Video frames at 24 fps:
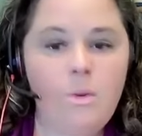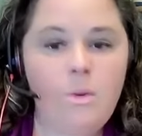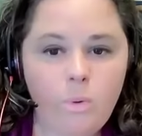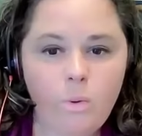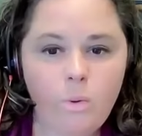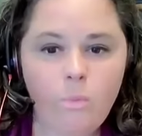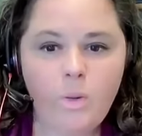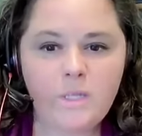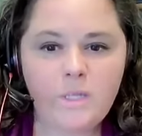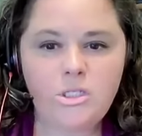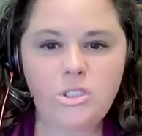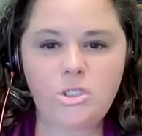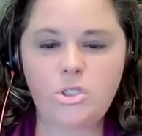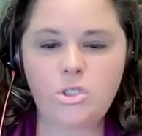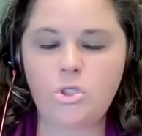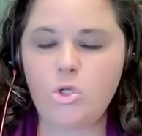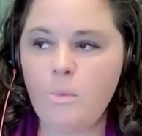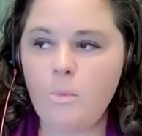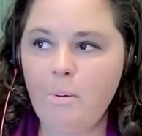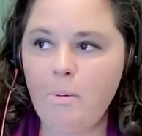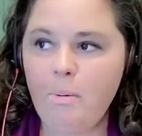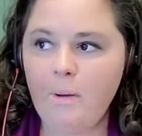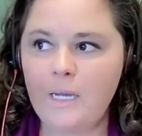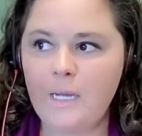And what's
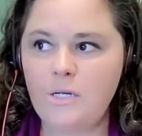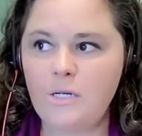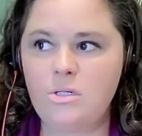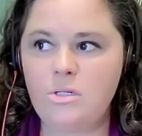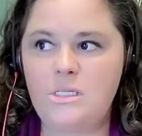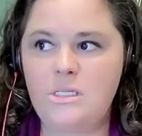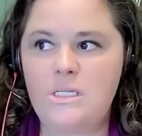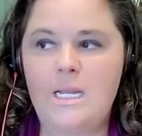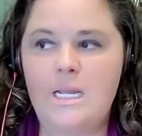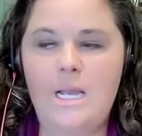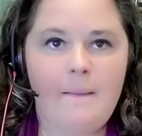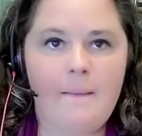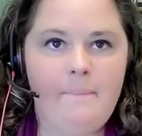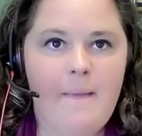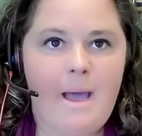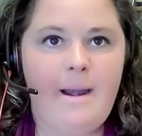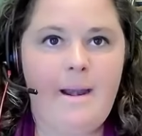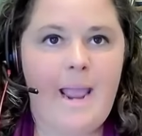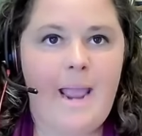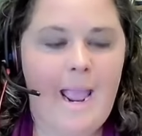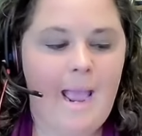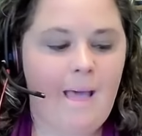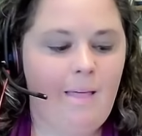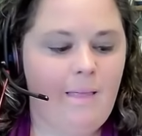super interesting
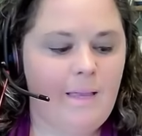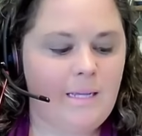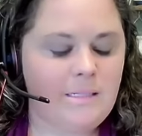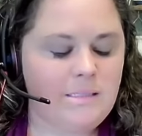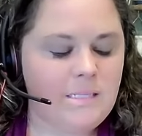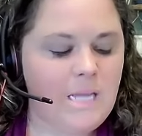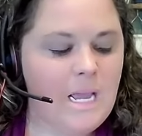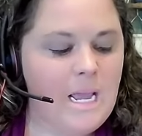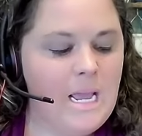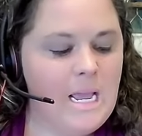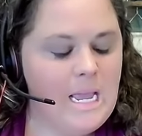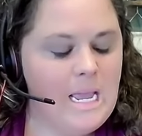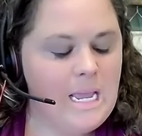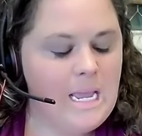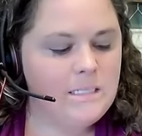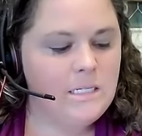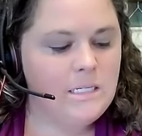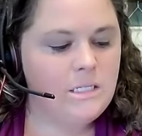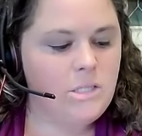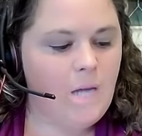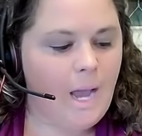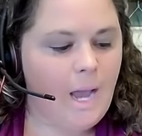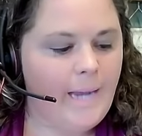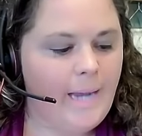about it, Alex, is
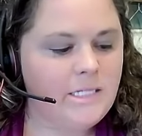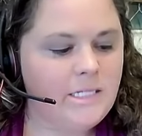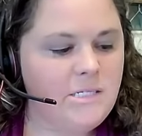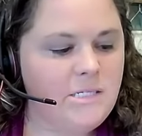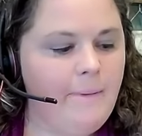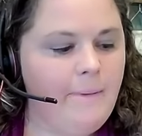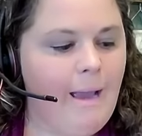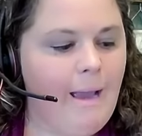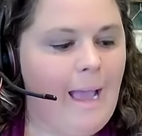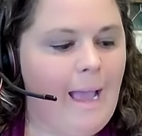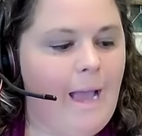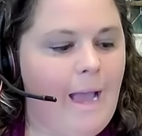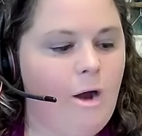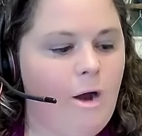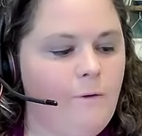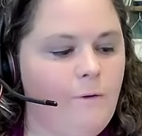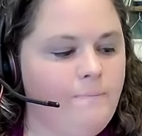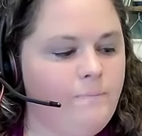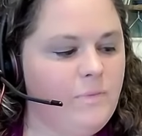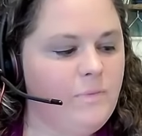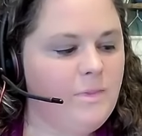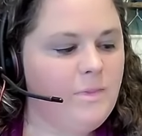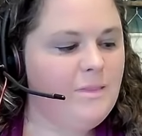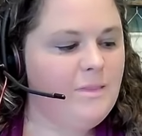he talks about
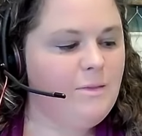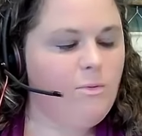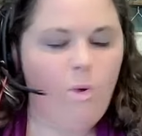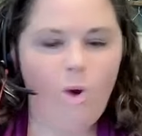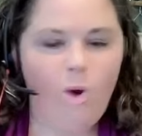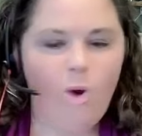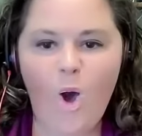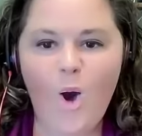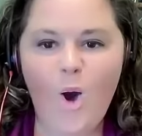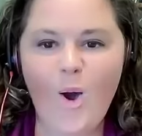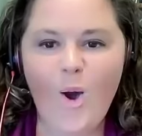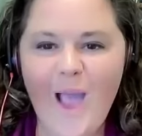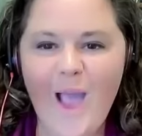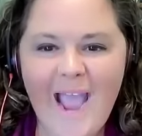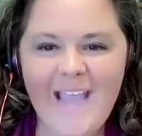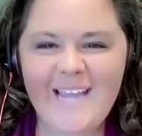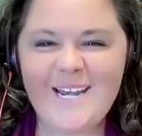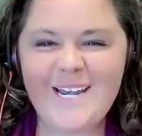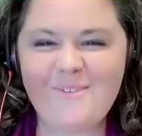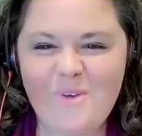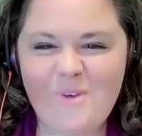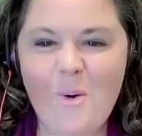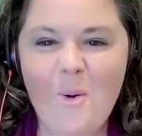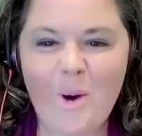how we're all
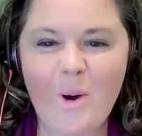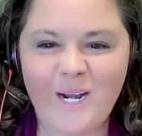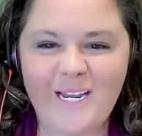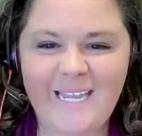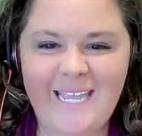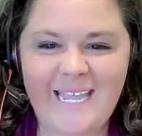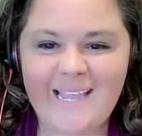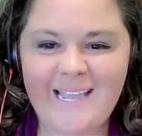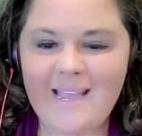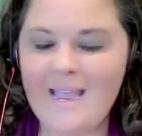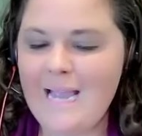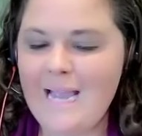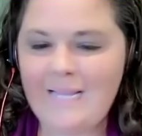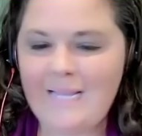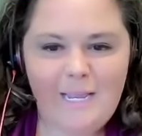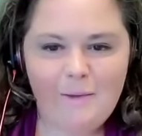kind of quirky.